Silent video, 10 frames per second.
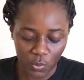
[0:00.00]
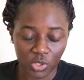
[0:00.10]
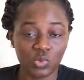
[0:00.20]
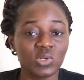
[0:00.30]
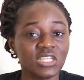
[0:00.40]

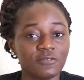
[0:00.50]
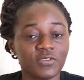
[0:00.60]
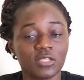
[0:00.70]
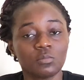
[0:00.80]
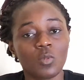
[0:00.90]
will you live
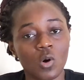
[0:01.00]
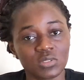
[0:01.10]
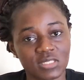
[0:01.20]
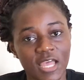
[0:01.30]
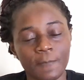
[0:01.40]
in
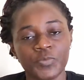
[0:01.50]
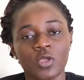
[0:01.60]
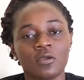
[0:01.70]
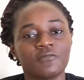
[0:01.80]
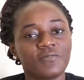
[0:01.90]
Malta?
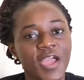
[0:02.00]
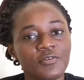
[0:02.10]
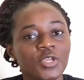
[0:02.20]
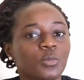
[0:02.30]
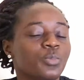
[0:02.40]

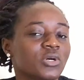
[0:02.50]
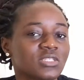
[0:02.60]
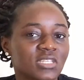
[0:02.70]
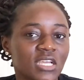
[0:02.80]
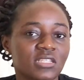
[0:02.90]
Very
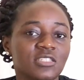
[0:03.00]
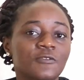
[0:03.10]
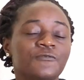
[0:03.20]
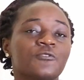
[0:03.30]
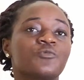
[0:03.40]
important.
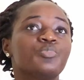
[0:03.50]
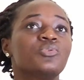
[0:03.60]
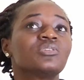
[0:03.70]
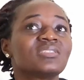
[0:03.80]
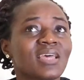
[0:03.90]
If you've
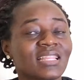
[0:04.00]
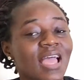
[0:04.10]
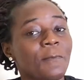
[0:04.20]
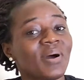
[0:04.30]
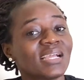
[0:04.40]
booked an
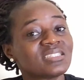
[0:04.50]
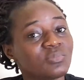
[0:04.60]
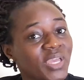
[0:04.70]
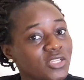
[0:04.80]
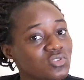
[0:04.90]

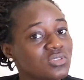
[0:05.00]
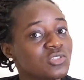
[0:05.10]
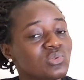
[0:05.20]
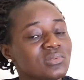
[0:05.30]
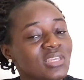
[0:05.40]
apartment, you
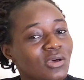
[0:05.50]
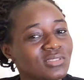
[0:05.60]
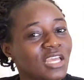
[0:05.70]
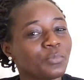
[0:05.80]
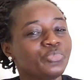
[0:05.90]
need to tell
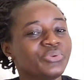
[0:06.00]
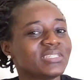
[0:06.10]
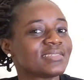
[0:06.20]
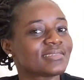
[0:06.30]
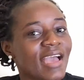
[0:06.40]
them
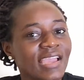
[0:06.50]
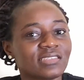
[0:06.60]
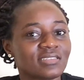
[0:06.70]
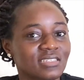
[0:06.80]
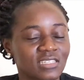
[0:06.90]

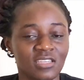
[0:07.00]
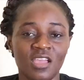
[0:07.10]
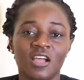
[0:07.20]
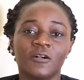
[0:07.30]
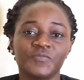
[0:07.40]
precisely
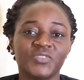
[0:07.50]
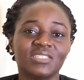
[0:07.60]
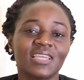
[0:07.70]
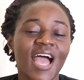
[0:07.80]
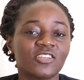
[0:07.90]

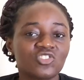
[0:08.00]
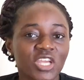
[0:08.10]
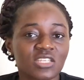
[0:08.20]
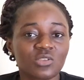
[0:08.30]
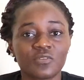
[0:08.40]
the
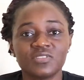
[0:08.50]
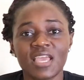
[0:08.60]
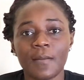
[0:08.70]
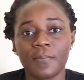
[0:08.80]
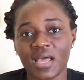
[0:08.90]
address of the
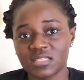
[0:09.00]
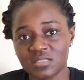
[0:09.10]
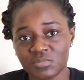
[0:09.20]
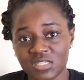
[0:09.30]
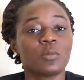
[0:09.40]

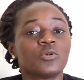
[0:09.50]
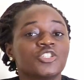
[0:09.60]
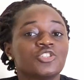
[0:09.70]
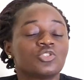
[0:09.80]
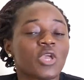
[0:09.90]
apartment. How
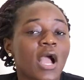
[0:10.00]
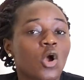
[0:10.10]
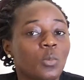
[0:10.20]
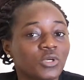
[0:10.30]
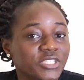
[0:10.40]
much is your
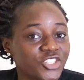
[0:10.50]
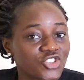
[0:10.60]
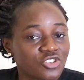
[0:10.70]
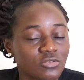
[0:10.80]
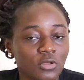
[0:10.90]

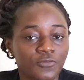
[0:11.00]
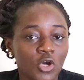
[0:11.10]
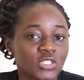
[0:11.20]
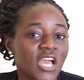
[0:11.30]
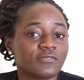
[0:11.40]
accommodation? Of
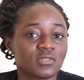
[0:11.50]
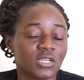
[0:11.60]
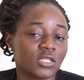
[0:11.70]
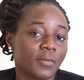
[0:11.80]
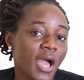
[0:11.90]
course, you have to
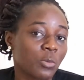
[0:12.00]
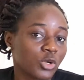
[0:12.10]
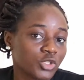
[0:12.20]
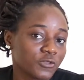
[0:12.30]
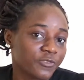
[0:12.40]
tell them how
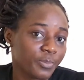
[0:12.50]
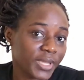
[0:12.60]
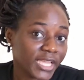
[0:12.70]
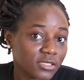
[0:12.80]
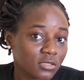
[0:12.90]
much you've
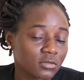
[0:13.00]
paid